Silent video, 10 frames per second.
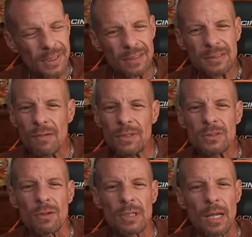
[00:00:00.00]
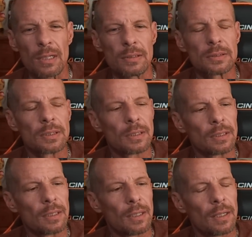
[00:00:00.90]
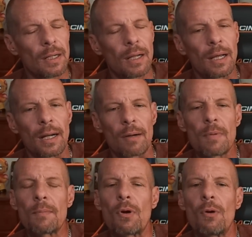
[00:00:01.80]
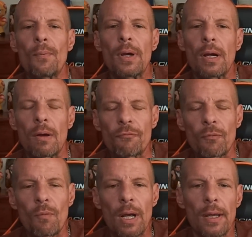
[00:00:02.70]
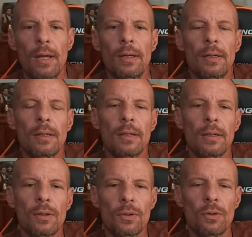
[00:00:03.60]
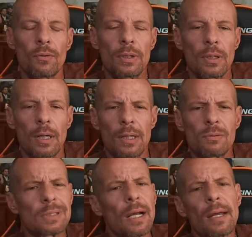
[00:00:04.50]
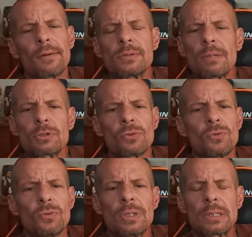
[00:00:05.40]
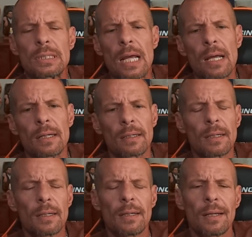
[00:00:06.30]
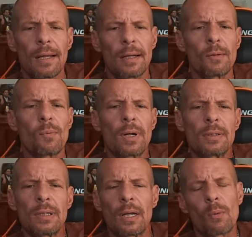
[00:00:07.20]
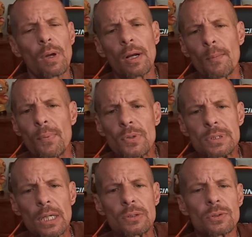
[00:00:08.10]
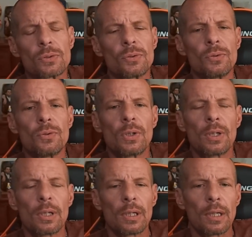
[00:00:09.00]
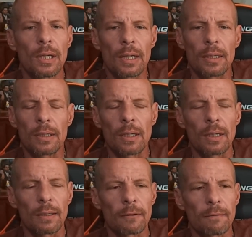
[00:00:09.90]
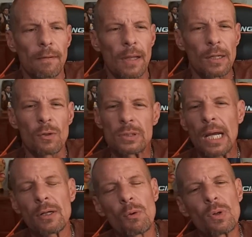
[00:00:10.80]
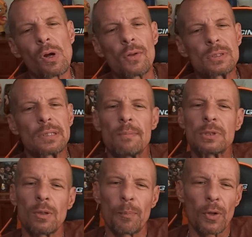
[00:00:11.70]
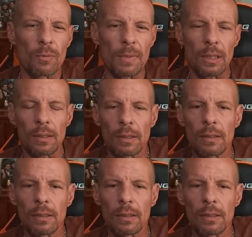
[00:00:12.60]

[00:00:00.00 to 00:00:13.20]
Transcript: 70s, early 80s. And I remember a homeboy had come from YA, and he was like, hey, I was on school, this and that, and he wanted to get a Huelga bird tattoo. And he goes, I know what all the steps of the bird mean.